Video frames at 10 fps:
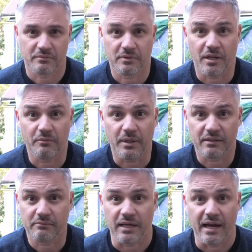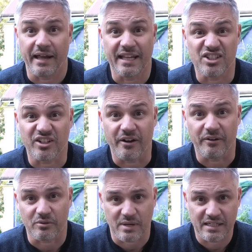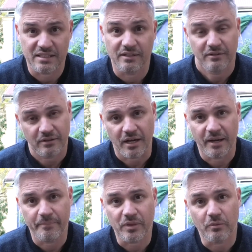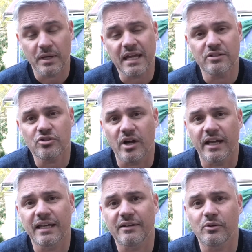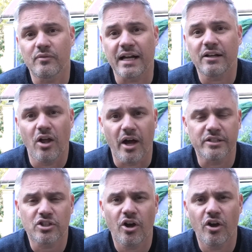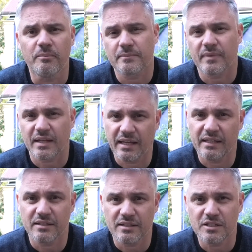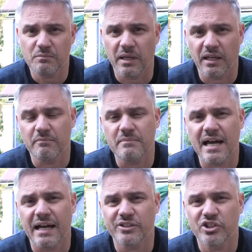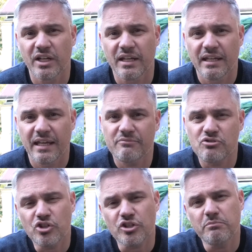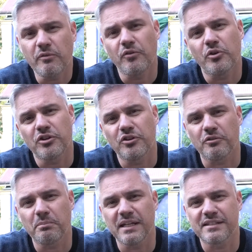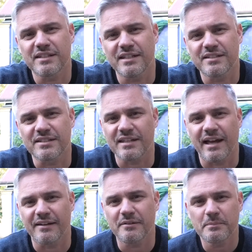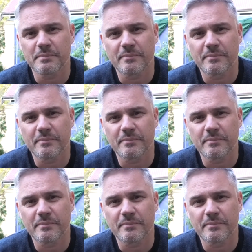you know, where our heads are going crazy, we had to try and get all of our clients home. And this being March, it was just before the European season started.